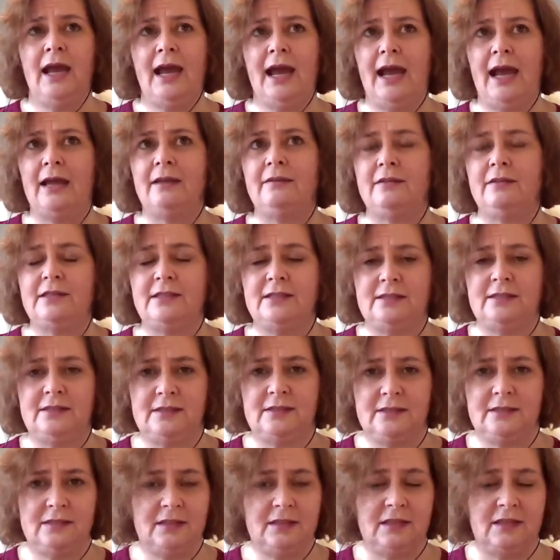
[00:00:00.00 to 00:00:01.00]
And
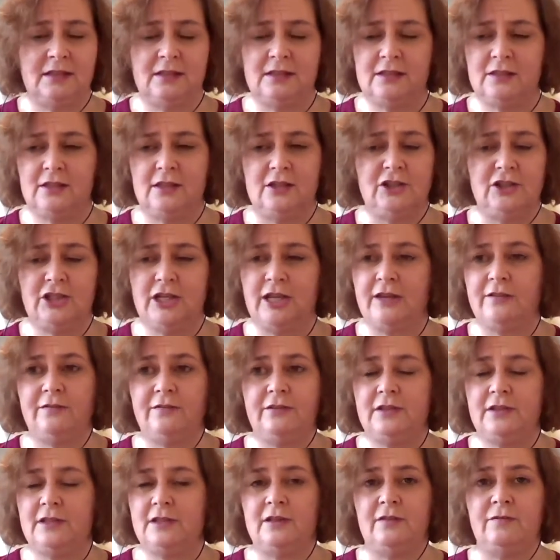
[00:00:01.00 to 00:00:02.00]
the
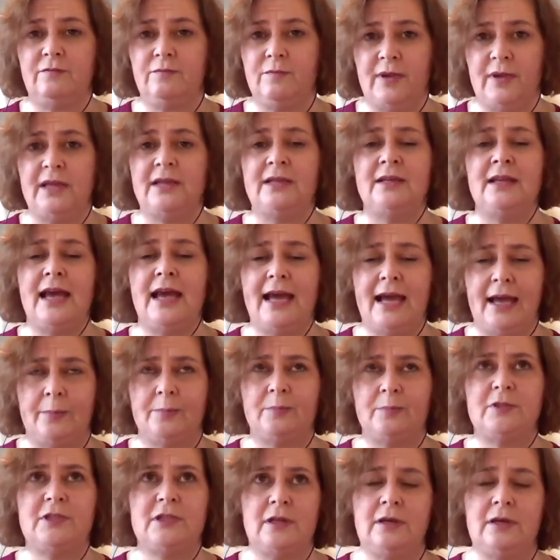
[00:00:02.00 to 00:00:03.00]
shifts have been
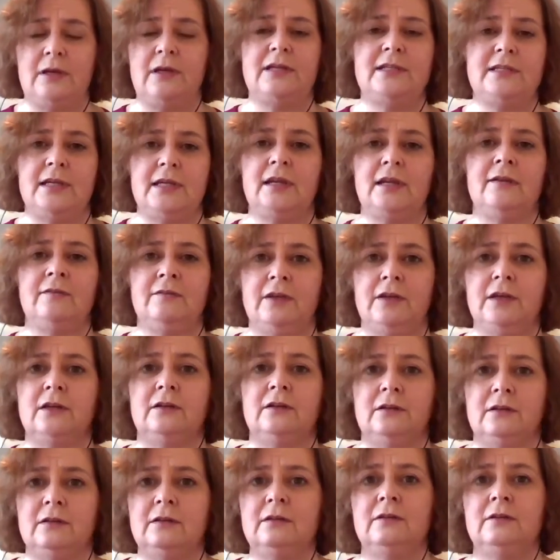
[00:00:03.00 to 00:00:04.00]
absolutely
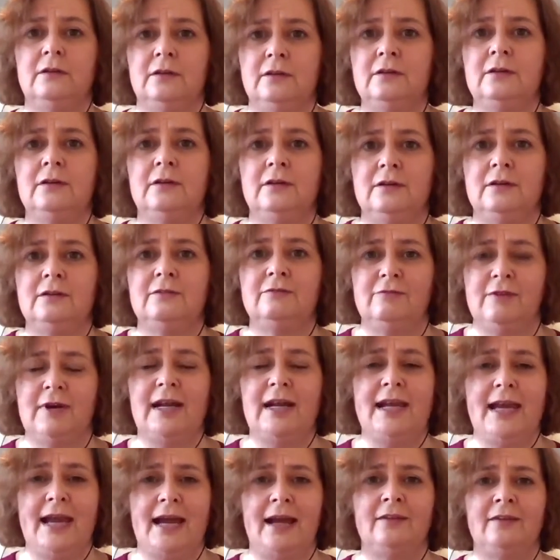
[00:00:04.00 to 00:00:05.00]
significant.
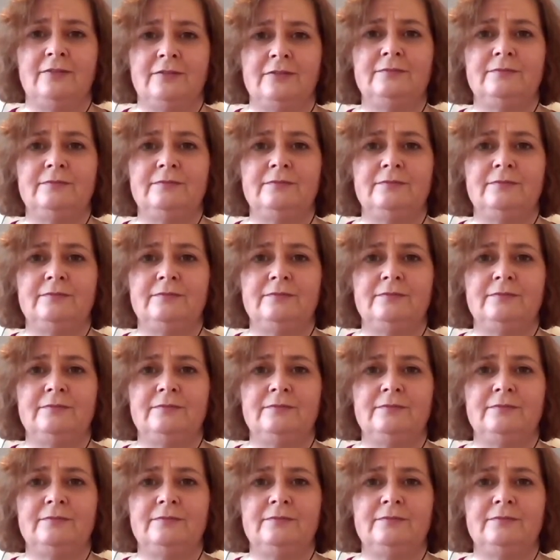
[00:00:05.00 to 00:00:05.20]
Really have.